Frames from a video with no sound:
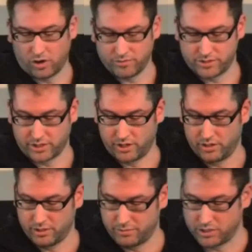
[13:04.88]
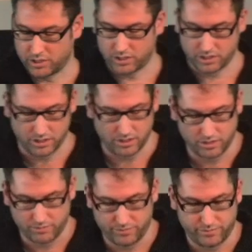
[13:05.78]
of. So let me just
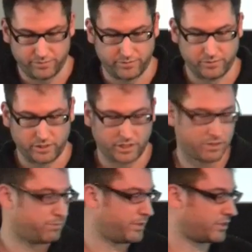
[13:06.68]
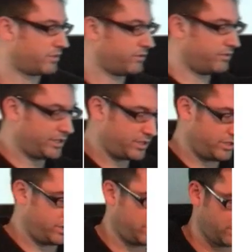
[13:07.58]
flick back to
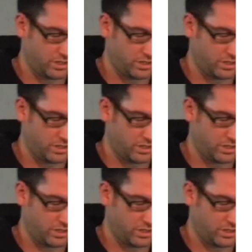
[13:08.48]
reflection.